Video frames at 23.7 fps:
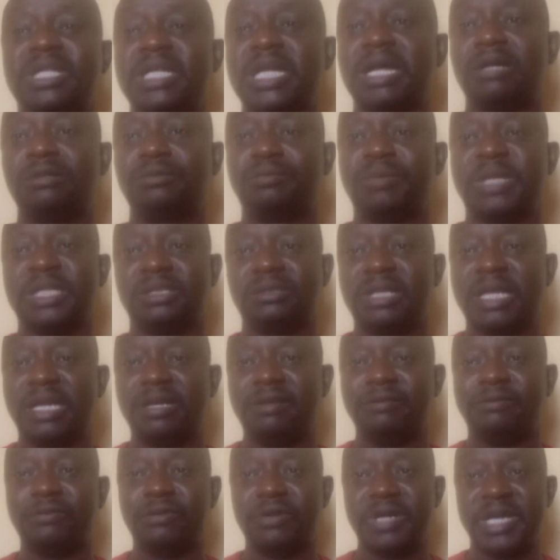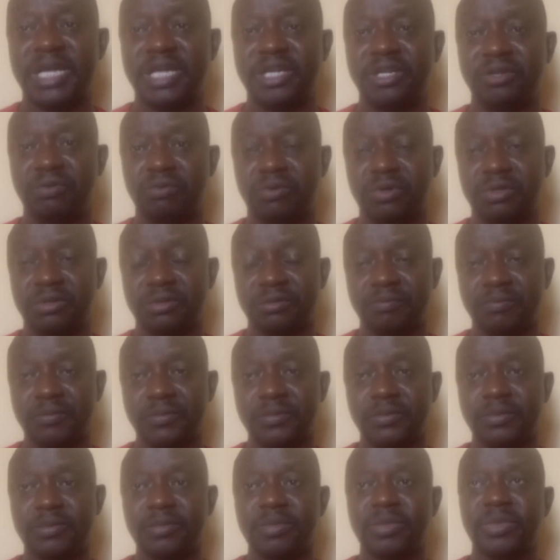out particularly for anyone.
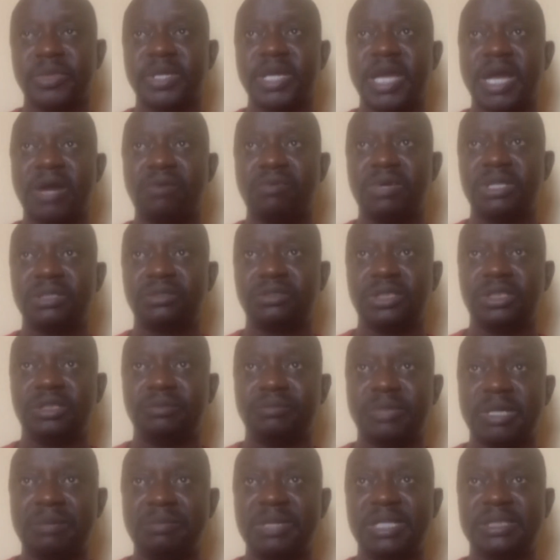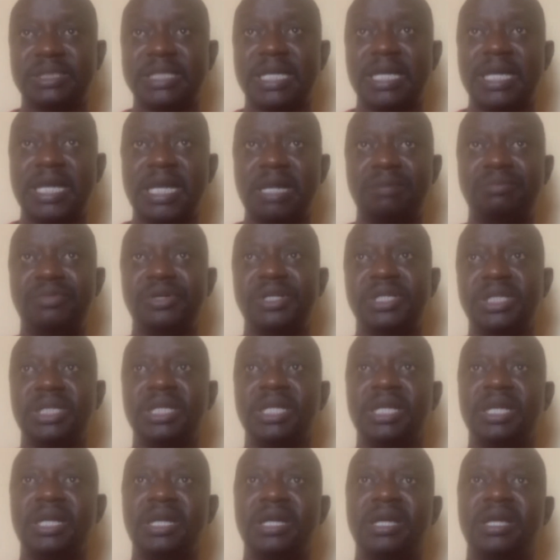I went to the departmental
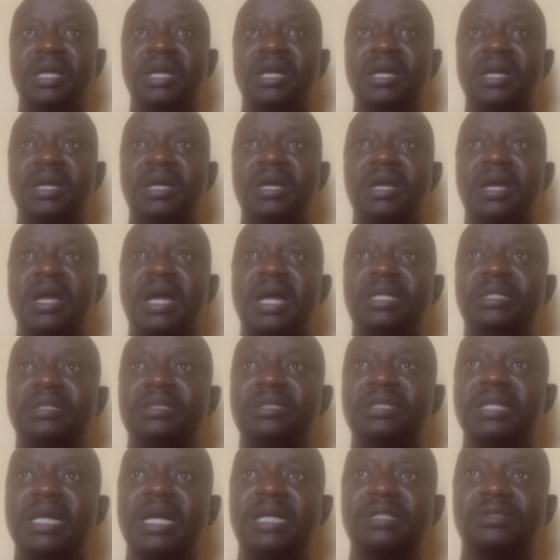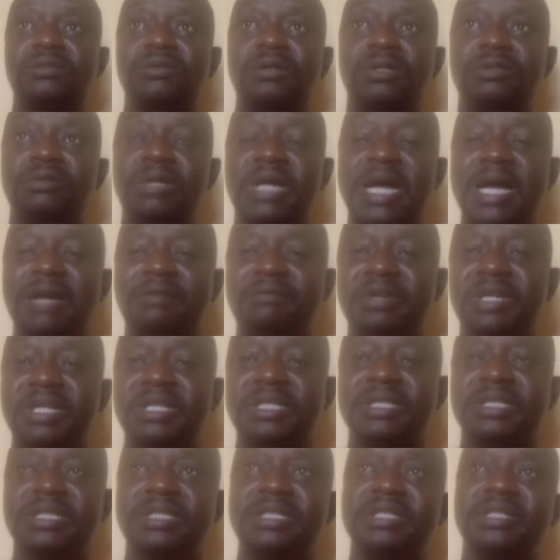library, and as God will have
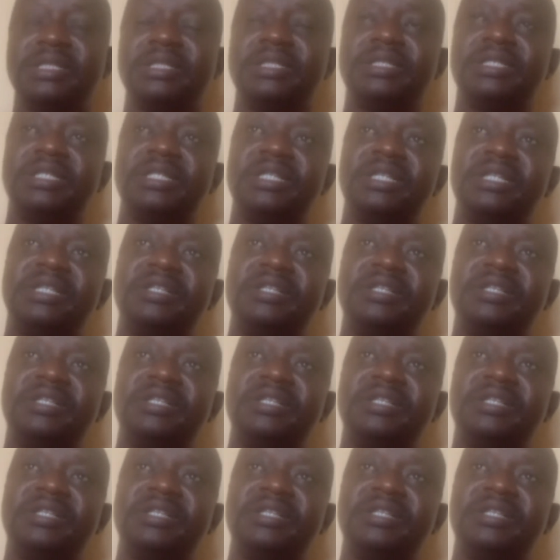it, the